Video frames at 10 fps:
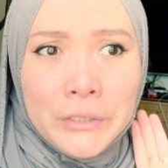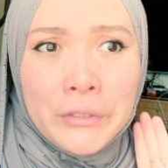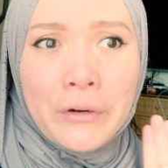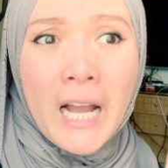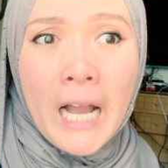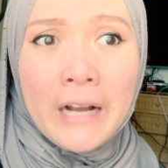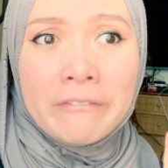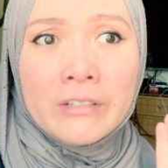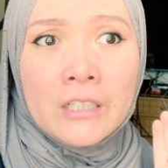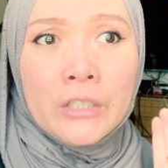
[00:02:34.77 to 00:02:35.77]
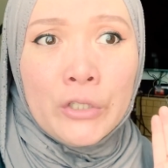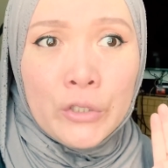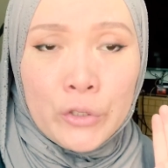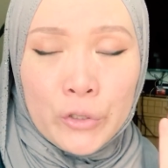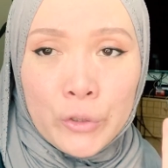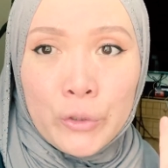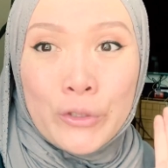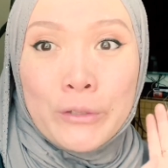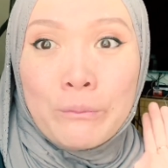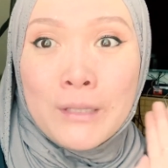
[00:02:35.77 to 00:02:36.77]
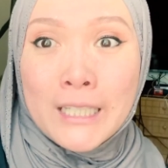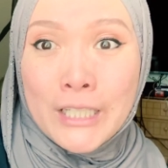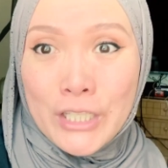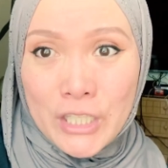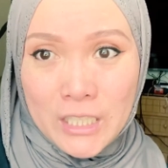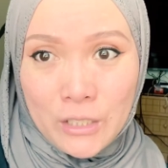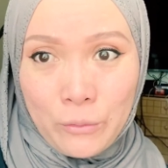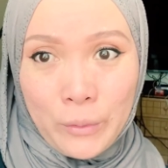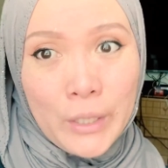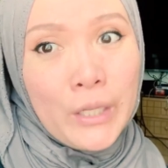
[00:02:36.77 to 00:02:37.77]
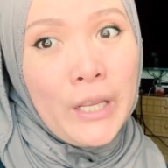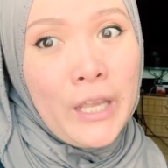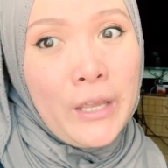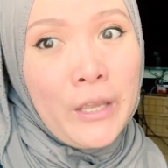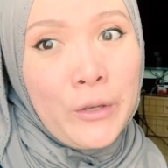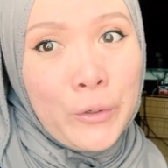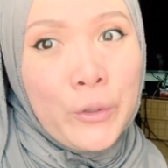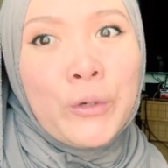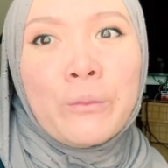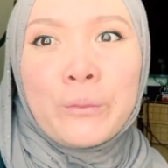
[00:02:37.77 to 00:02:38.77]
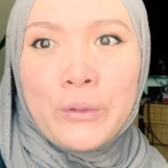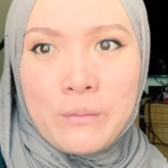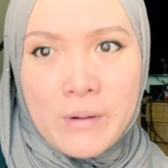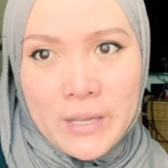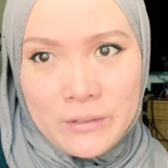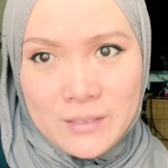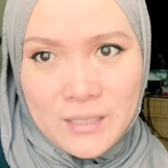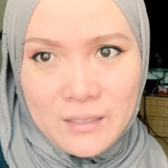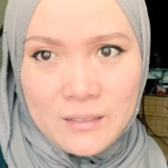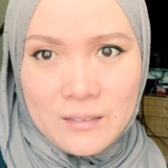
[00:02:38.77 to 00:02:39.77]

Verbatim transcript: you have to replenish it with a good probiotic.